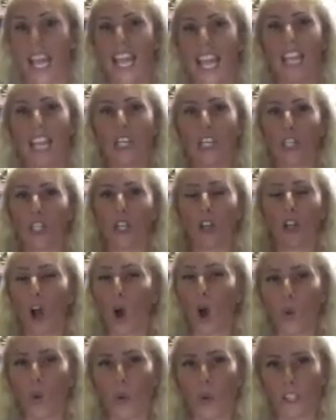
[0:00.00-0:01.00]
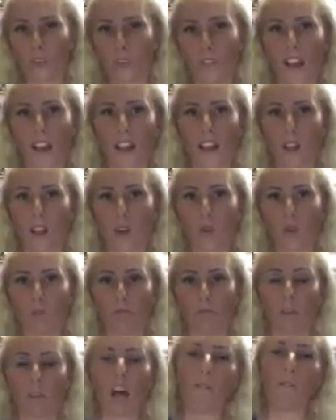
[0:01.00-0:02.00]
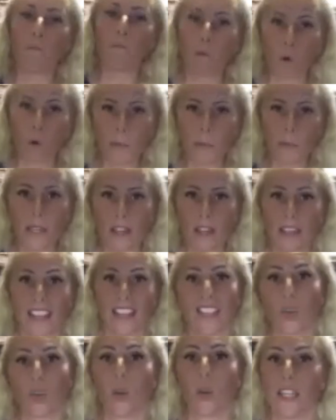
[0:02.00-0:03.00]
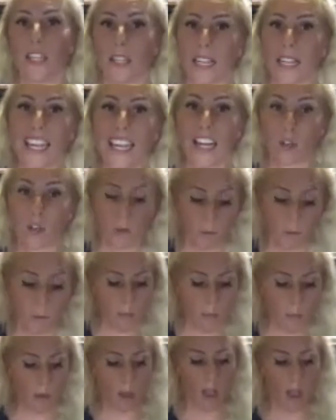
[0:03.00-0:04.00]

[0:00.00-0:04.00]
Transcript: It should always follow a formula that is going to connect with people.